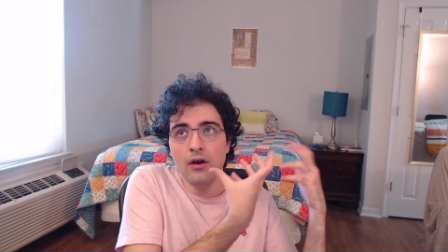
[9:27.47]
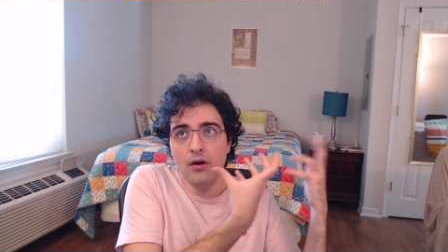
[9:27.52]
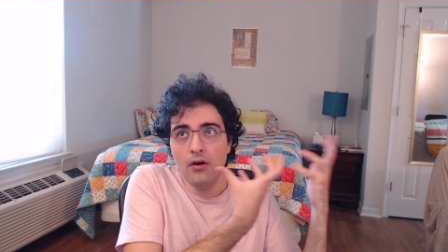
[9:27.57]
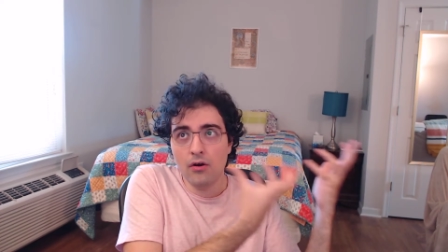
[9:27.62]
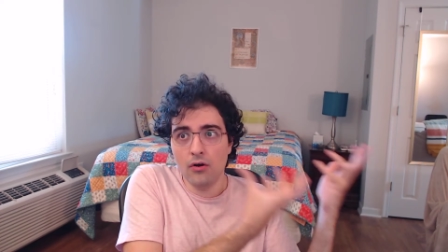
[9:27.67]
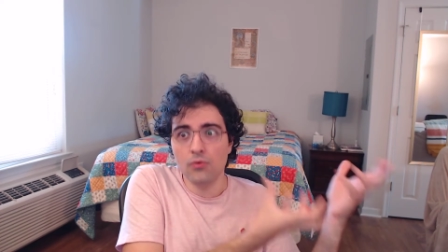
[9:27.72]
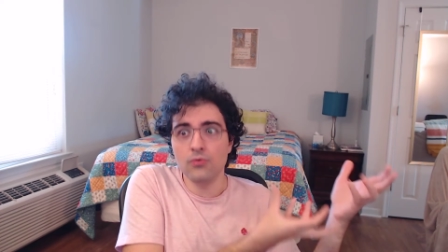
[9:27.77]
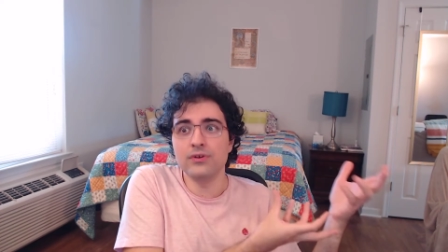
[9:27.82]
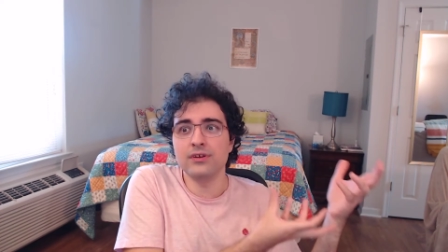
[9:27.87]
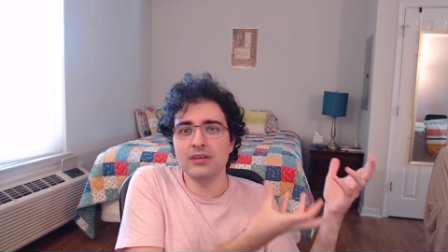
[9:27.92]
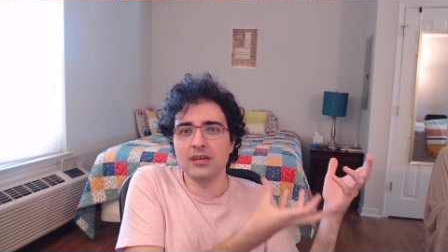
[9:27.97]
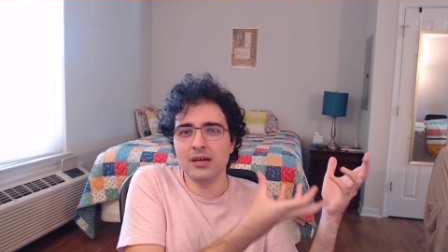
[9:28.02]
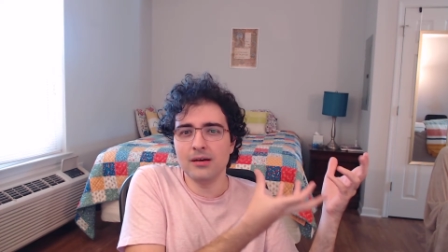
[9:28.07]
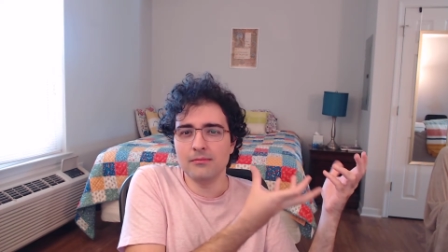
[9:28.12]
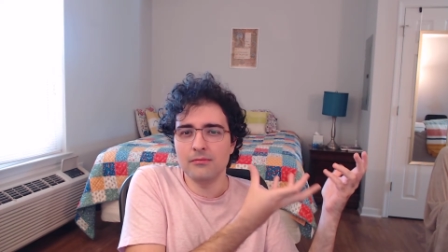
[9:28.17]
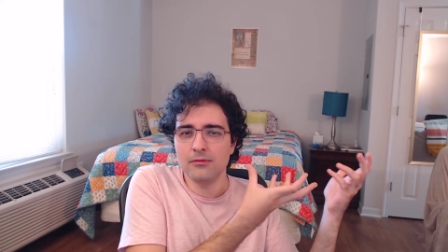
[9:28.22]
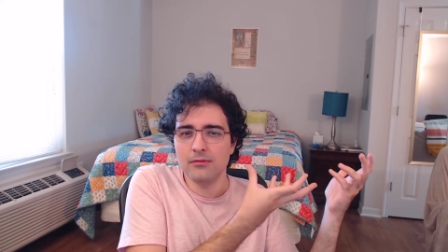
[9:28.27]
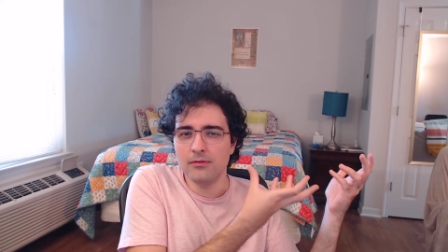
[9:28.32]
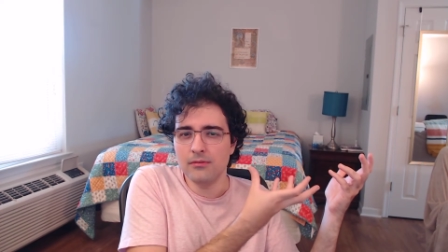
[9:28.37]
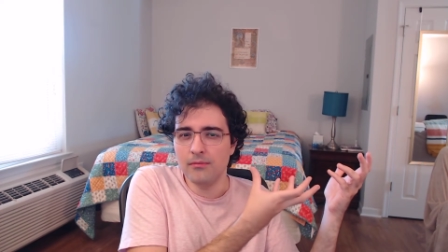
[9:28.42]

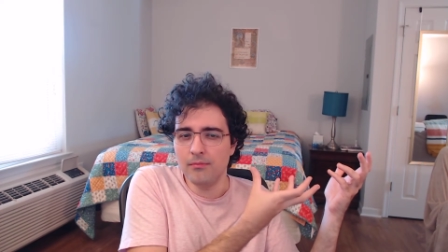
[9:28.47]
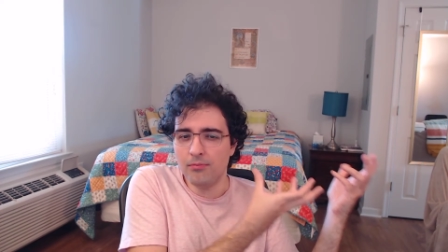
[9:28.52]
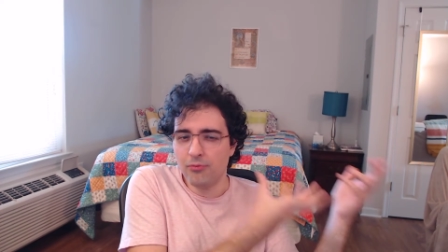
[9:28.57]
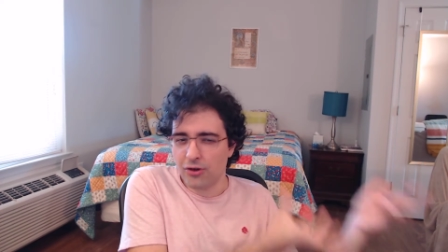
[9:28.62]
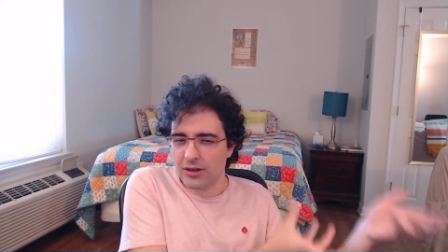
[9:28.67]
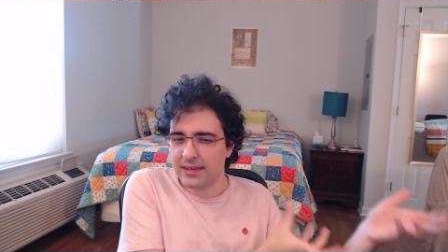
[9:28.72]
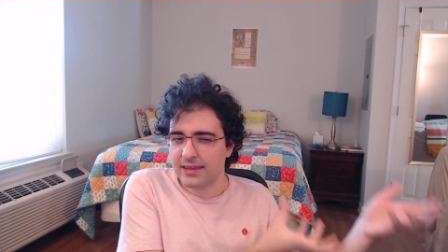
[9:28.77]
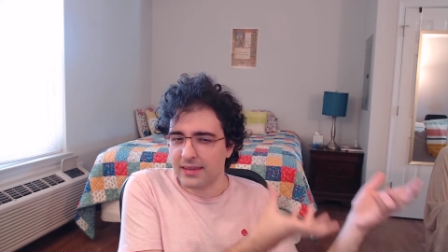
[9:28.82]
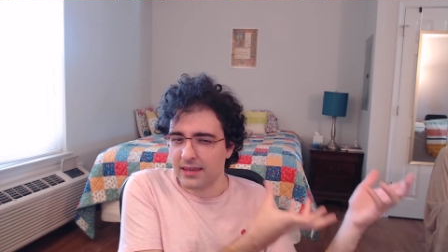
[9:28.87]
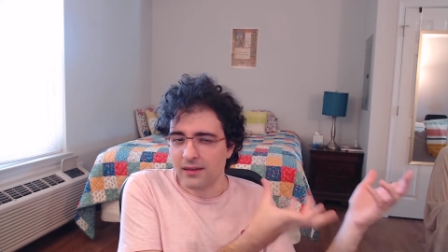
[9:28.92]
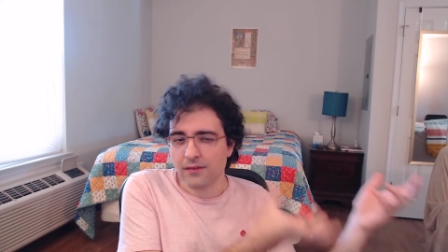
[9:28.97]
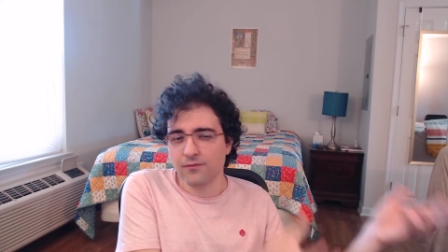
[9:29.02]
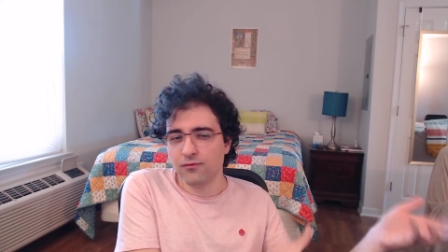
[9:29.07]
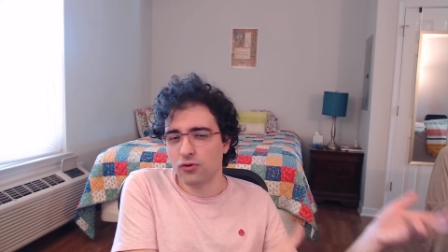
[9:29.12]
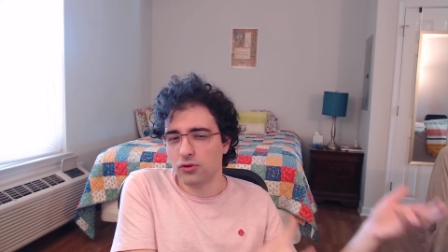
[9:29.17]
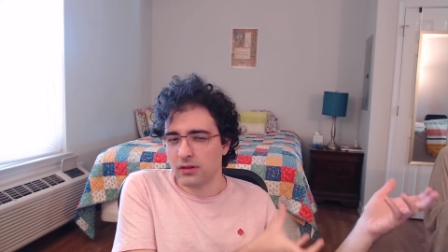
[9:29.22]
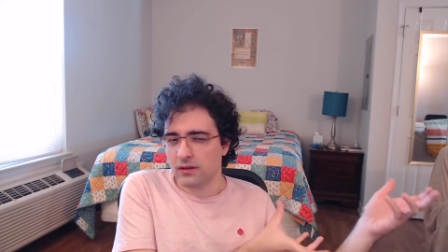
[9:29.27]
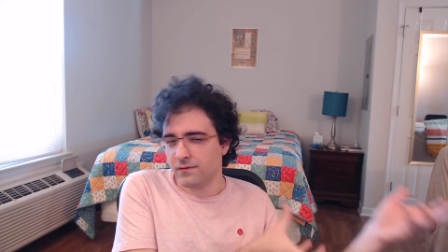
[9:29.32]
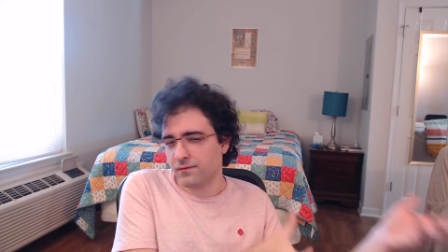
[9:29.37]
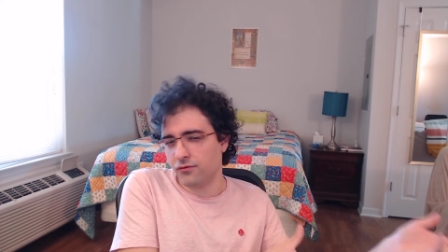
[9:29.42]
Odium breaking
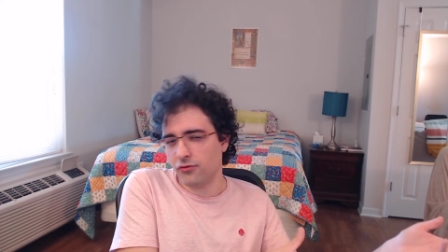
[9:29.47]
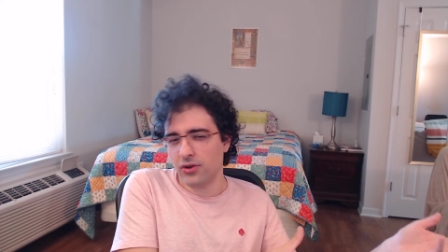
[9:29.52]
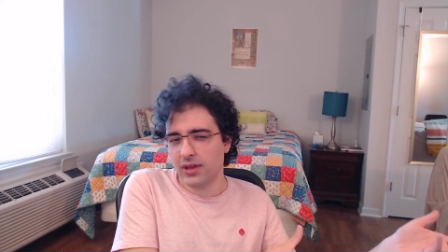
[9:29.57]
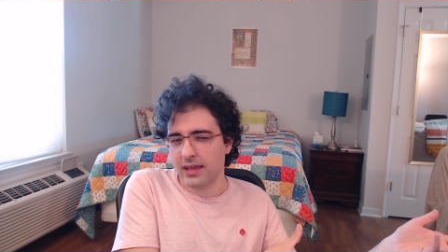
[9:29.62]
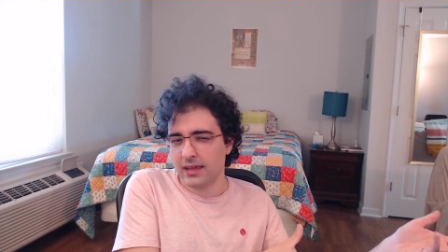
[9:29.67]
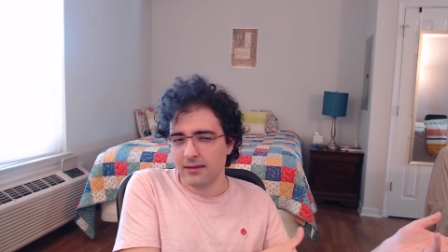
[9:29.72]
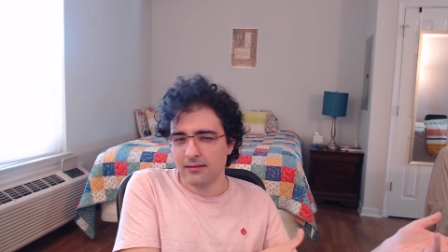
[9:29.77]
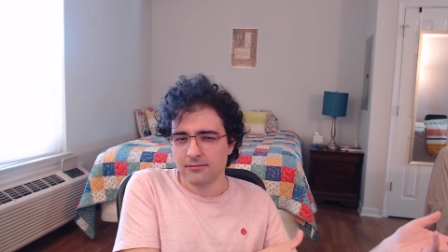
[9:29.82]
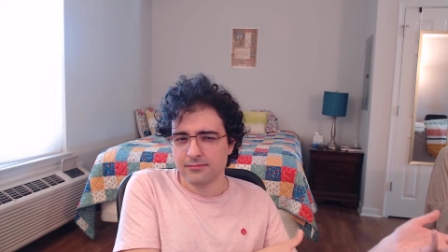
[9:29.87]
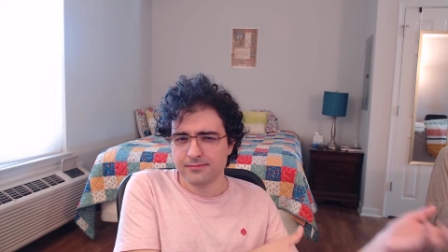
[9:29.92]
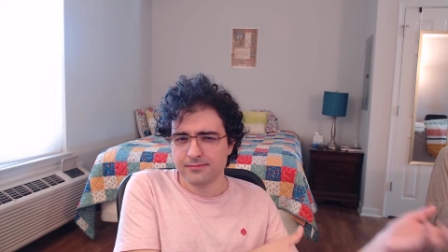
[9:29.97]
fully free.